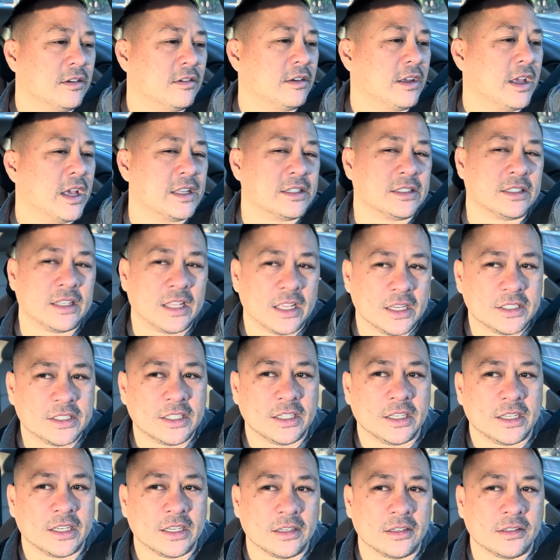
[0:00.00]
hesitation
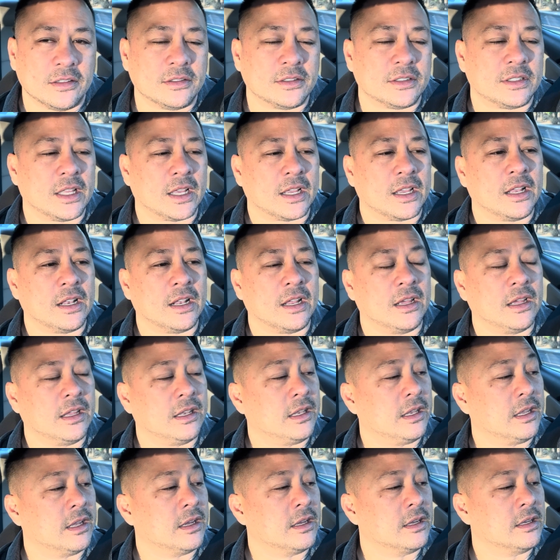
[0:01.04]
kills, that kind of
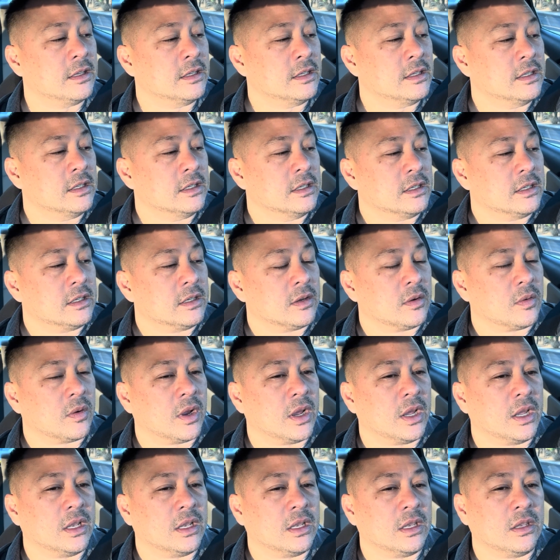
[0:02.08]
idea,
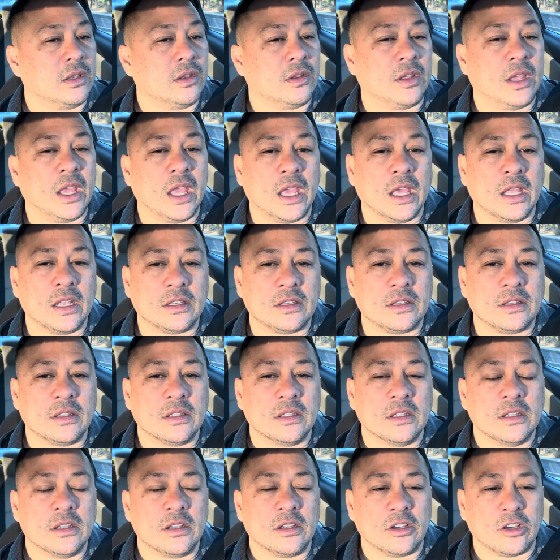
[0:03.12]
right? You can't
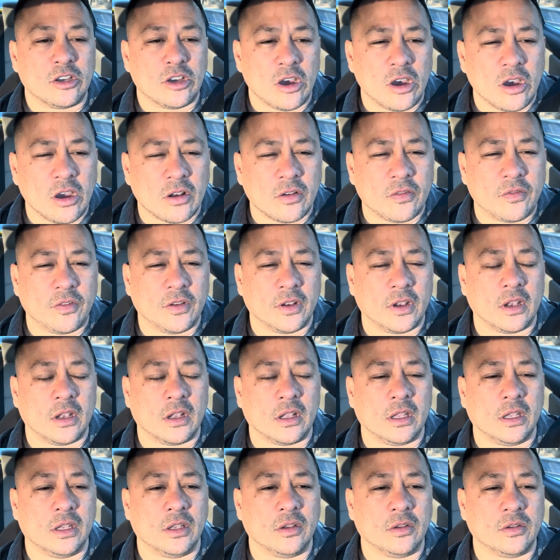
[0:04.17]

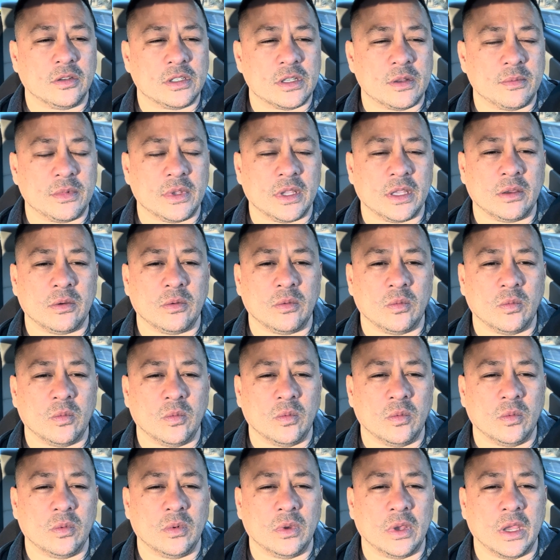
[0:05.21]
confidently do
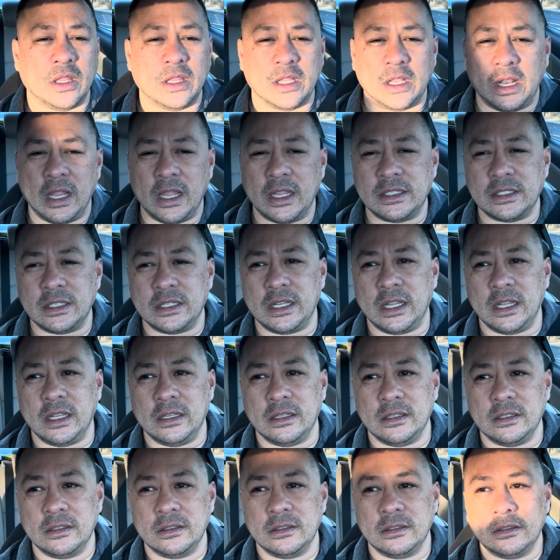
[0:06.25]
something and then hesitate.
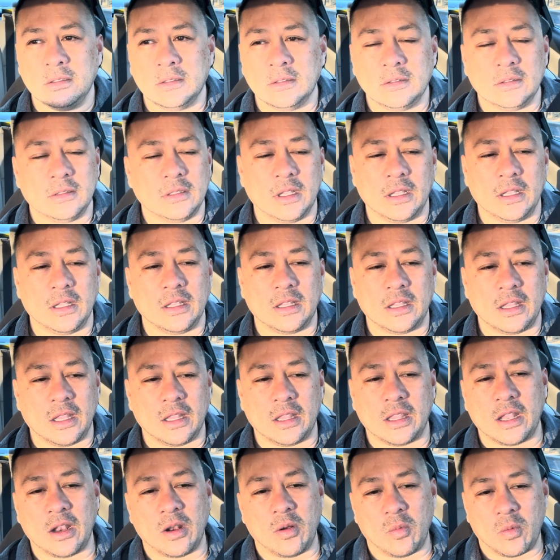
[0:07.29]
They
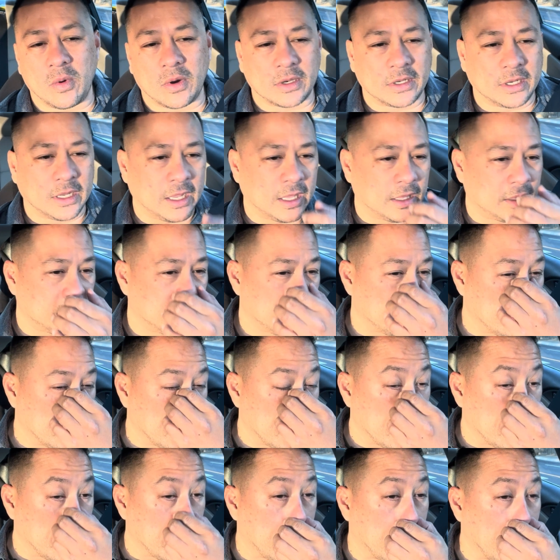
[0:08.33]
don't work together.
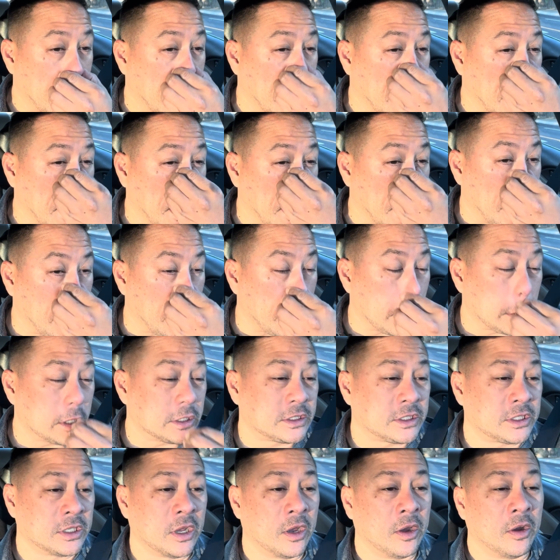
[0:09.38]

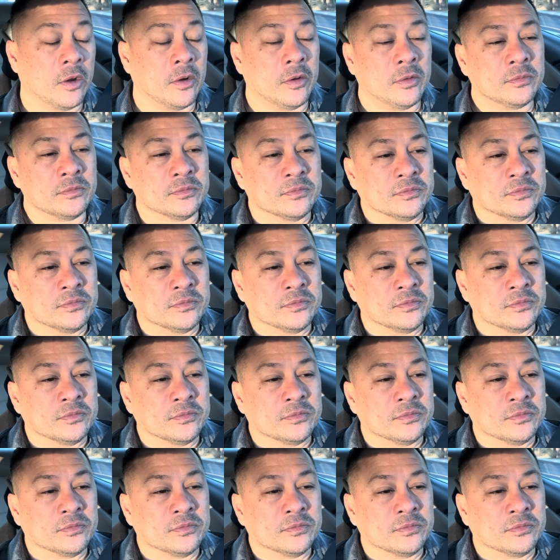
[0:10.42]
So